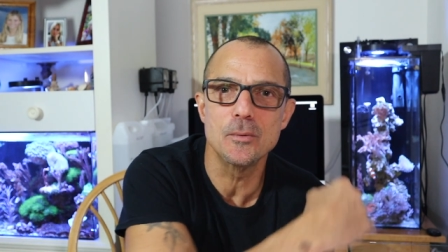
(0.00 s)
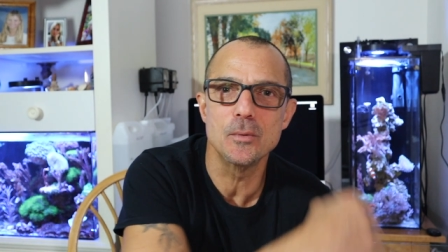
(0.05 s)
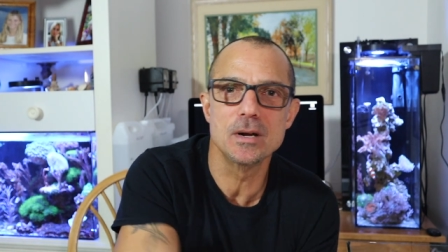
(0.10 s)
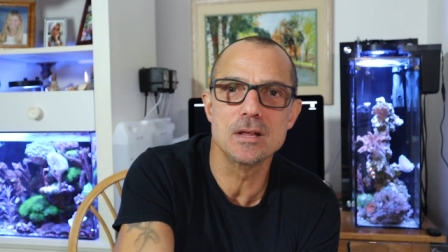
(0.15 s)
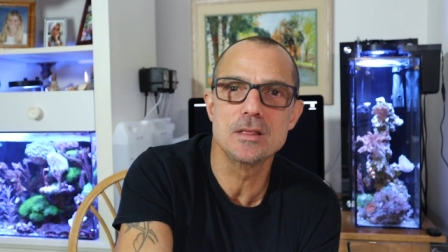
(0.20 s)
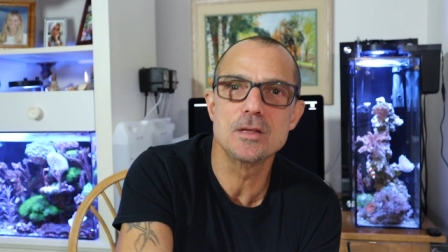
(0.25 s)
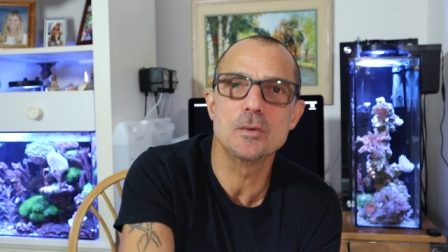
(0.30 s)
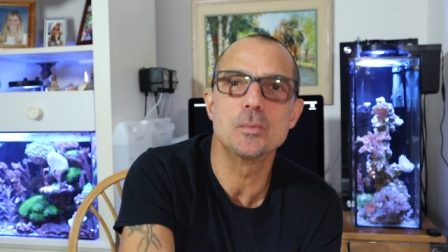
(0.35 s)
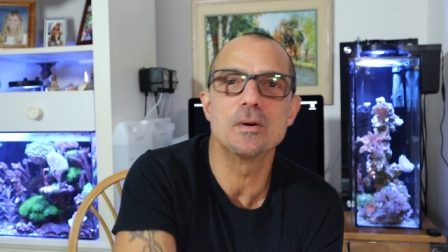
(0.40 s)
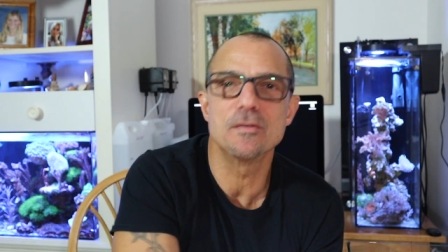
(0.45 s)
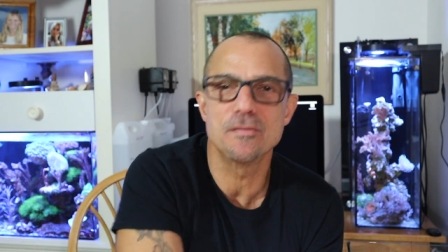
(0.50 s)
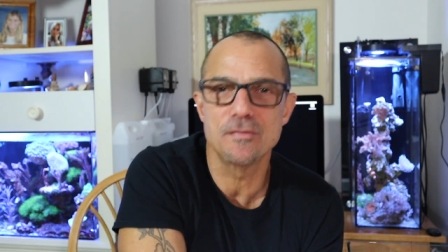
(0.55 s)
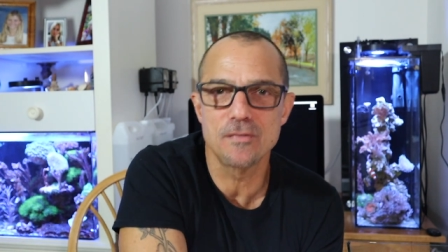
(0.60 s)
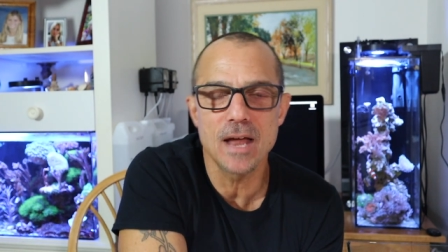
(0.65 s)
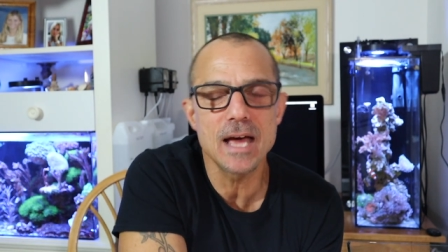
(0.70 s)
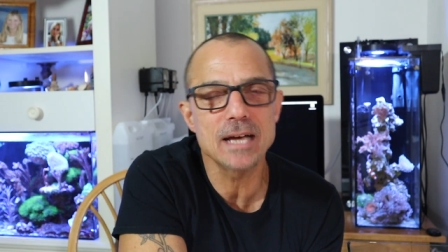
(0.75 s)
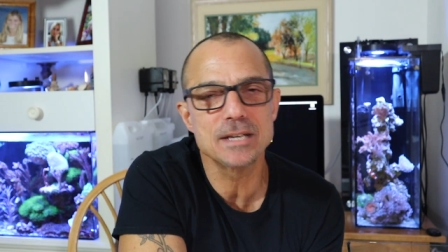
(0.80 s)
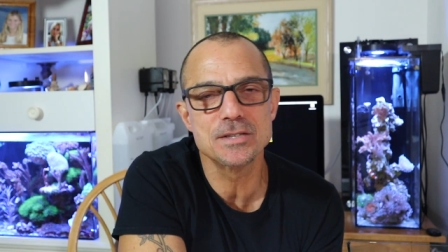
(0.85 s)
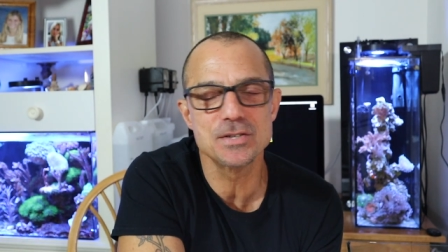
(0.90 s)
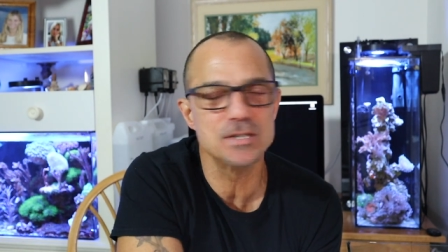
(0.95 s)
rid of the
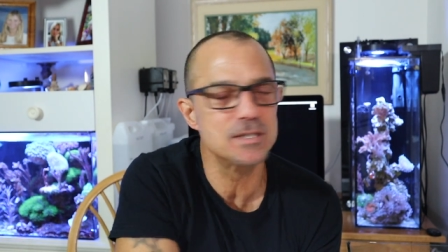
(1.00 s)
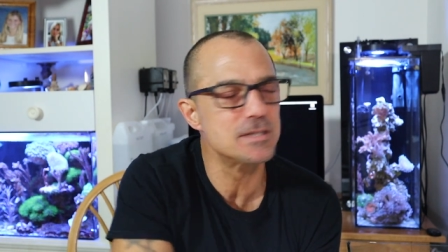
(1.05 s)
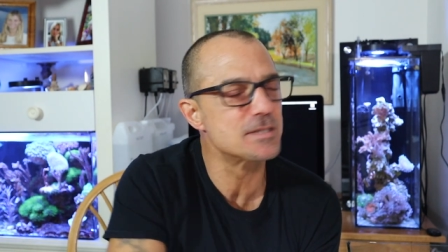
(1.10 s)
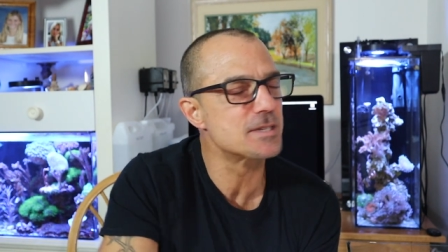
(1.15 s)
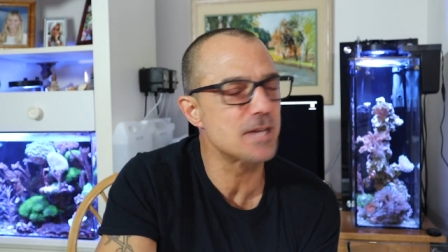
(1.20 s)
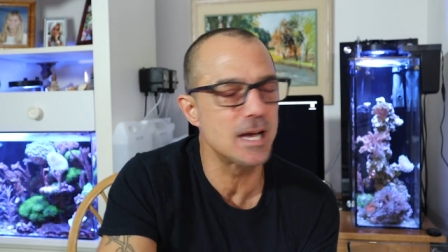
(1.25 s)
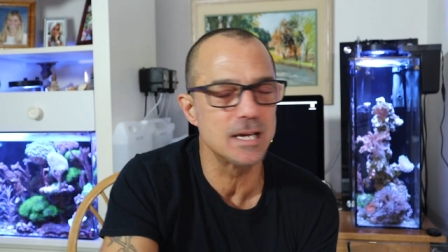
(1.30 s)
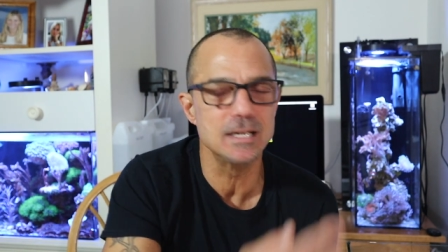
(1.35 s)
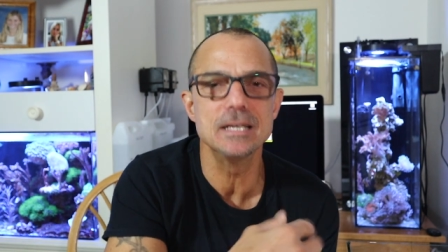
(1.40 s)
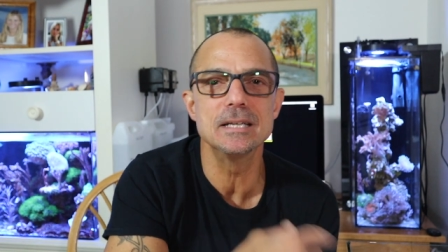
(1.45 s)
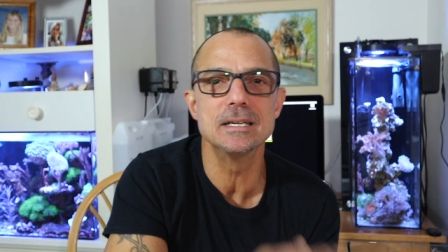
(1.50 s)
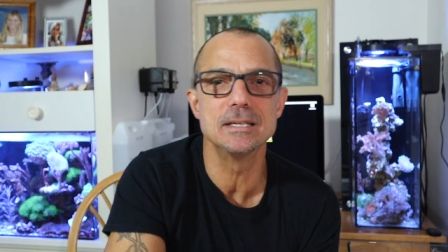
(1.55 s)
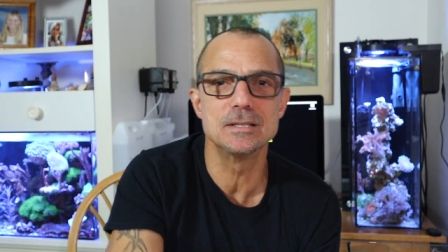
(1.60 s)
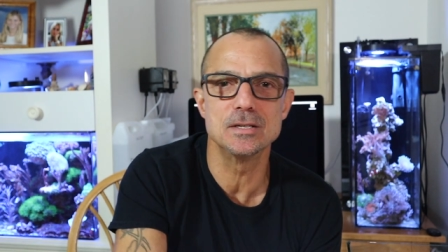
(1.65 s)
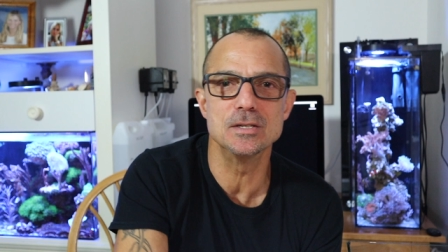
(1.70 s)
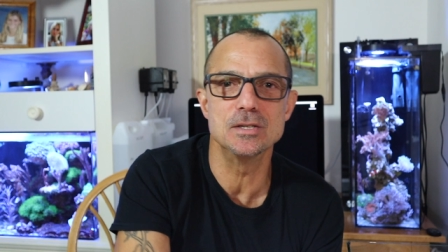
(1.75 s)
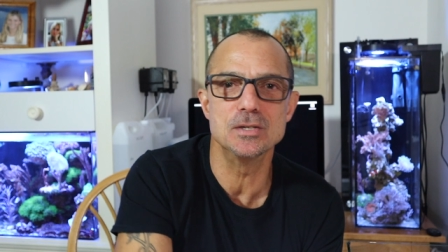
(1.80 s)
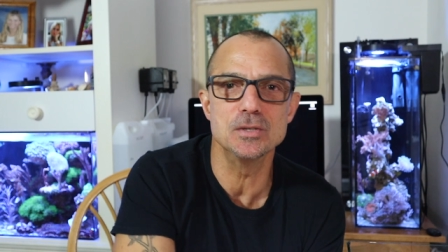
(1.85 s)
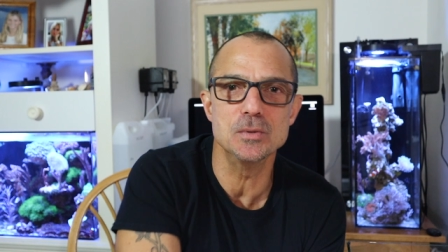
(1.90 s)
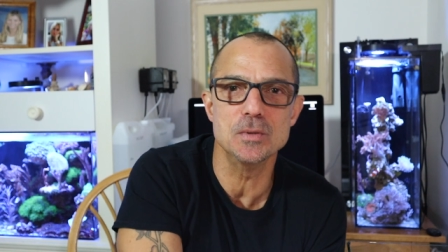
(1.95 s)
reflections, I needed
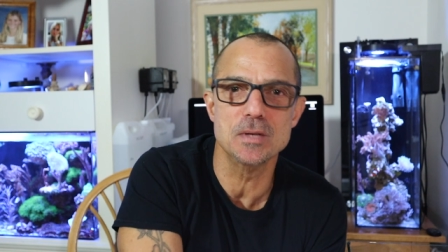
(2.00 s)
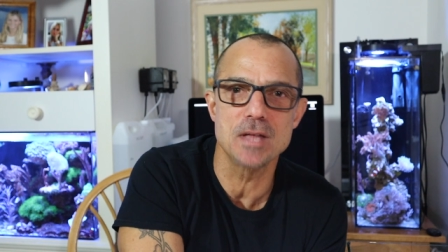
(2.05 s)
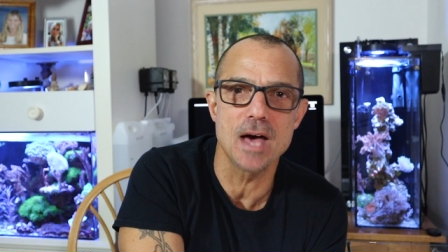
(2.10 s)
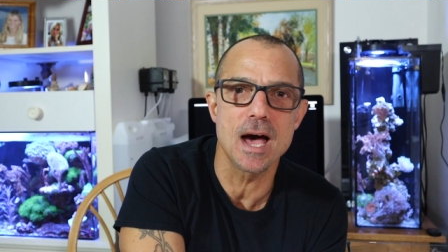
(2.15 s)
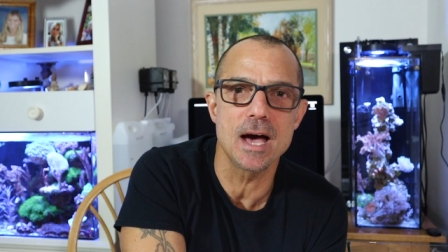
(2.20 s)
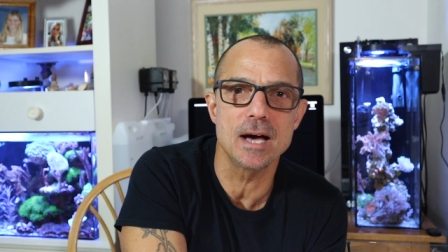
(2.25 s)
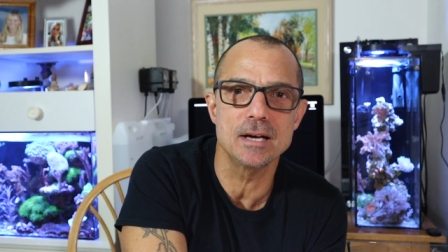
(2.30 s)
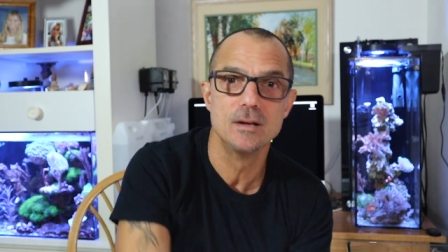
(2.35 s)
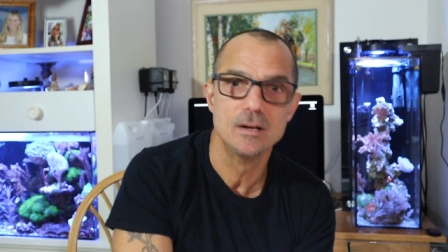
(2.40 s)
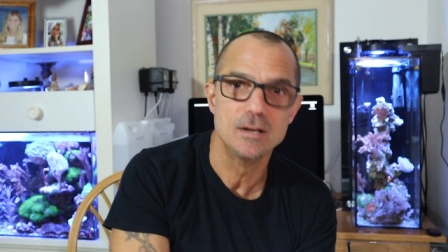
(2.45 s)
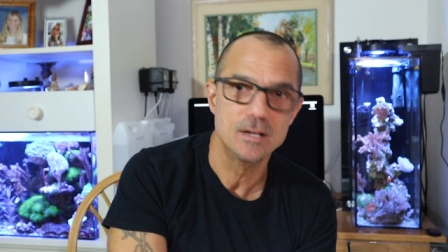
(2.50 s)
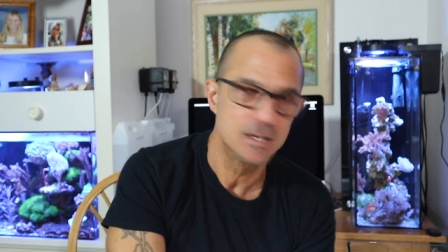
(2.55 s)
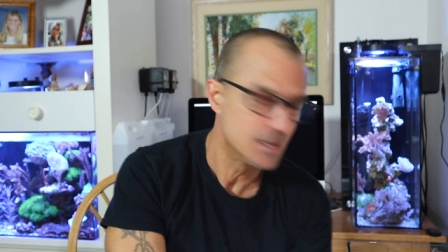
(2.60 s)
to do that.